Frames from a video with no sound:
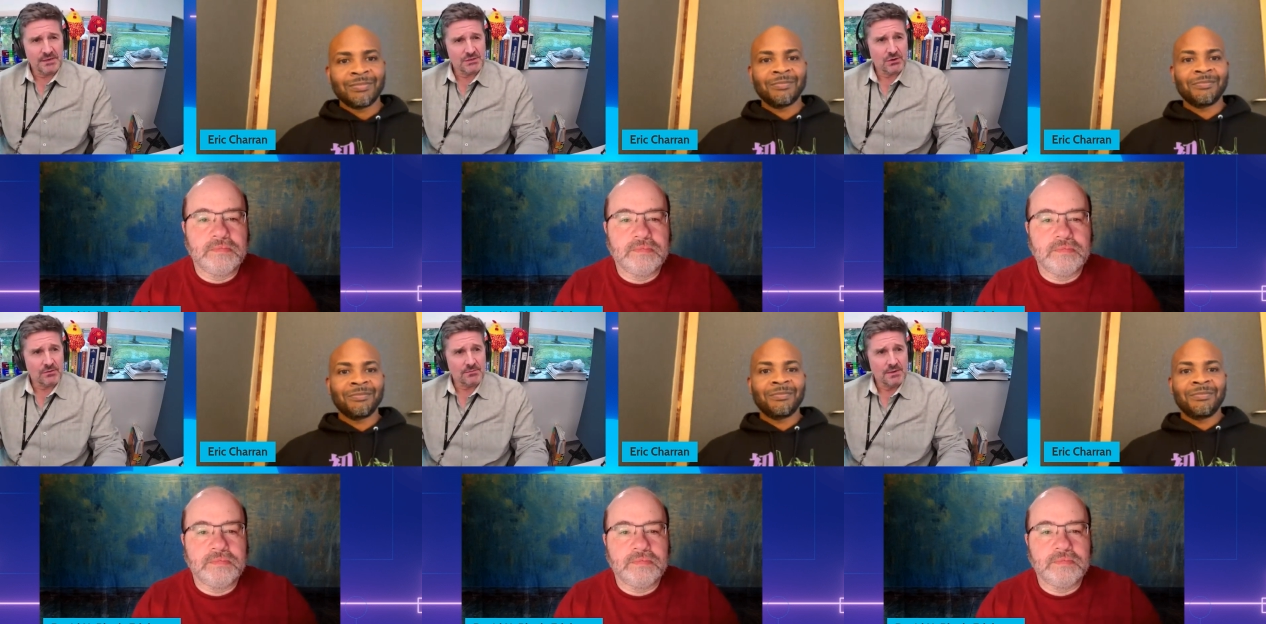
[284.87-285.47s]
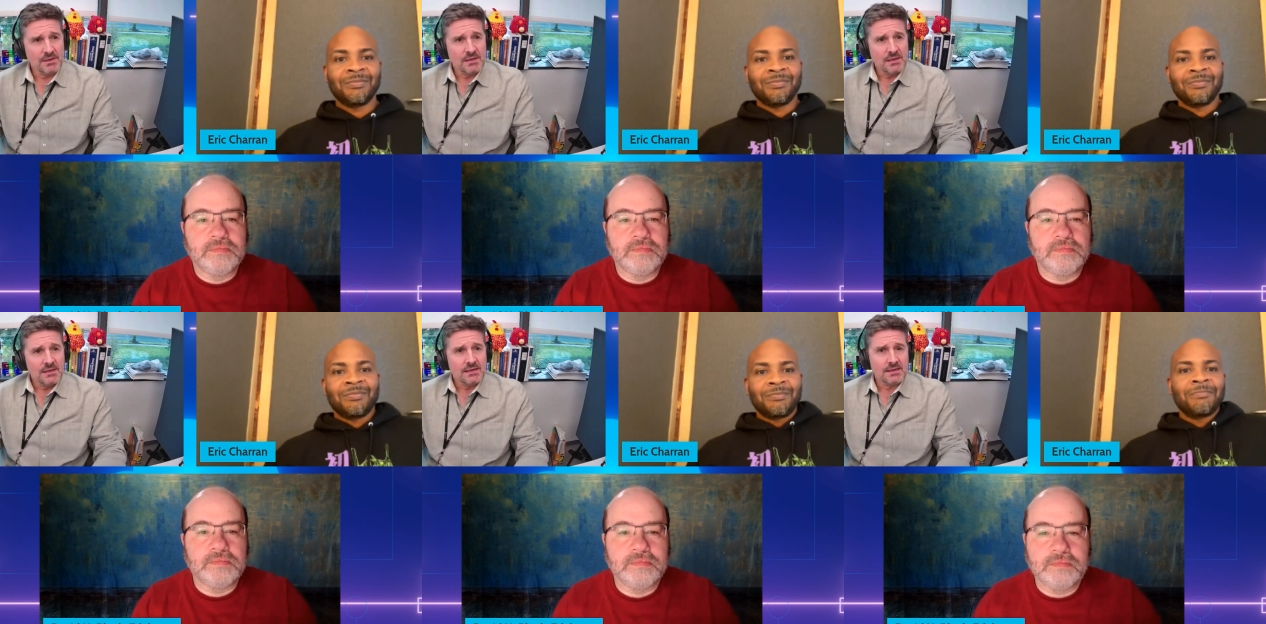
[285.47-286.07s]
Speaker 1: big term.
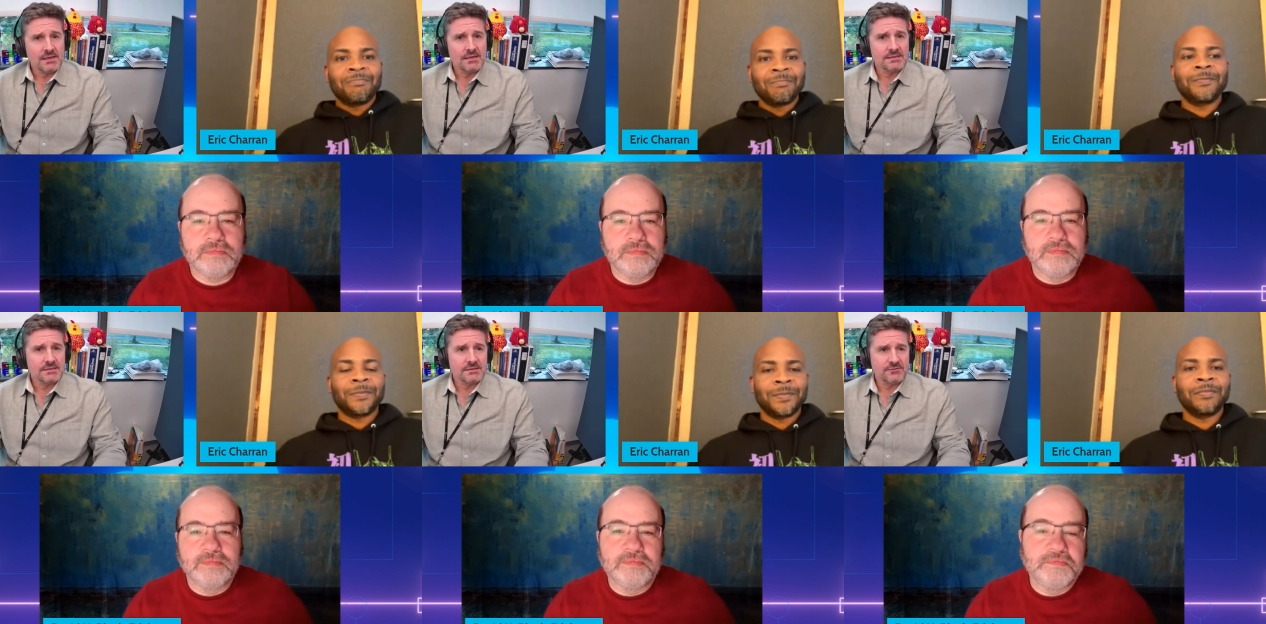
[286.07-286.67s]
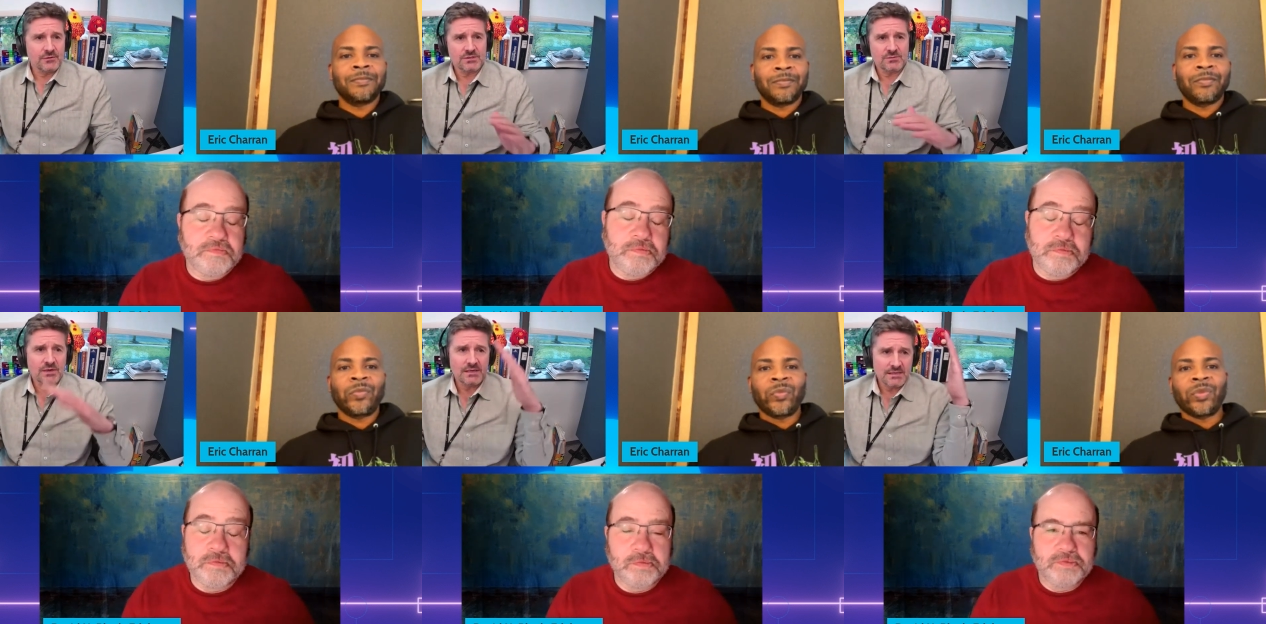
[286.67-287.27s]
And the
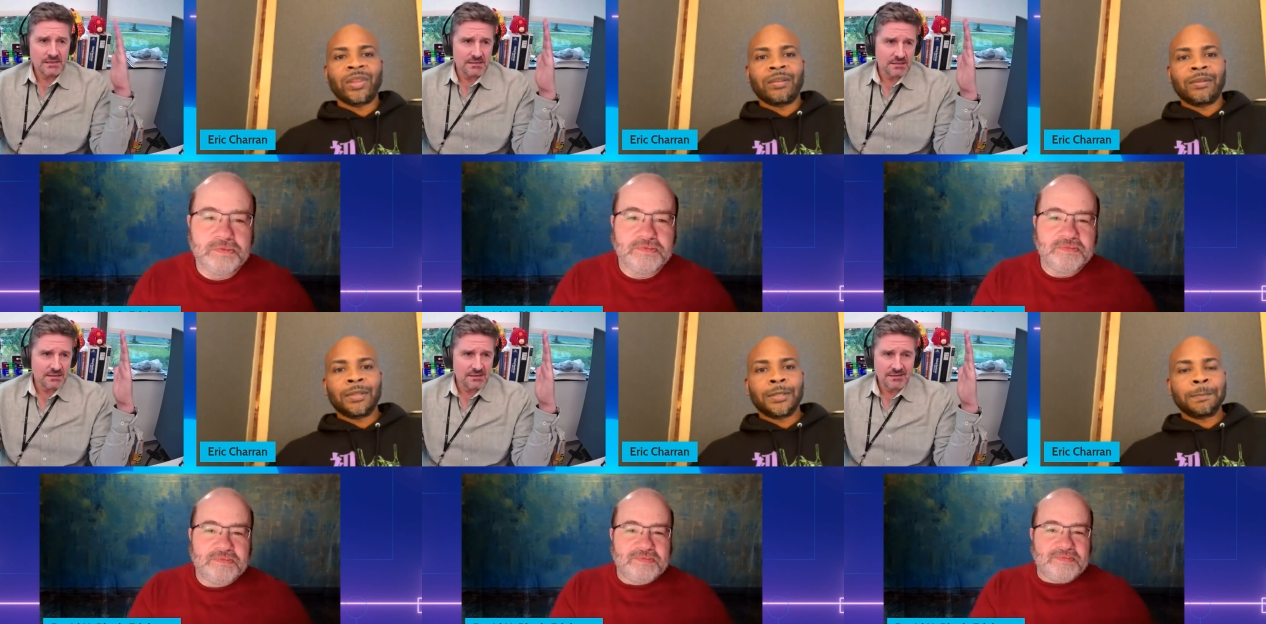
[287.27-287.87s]
first one is,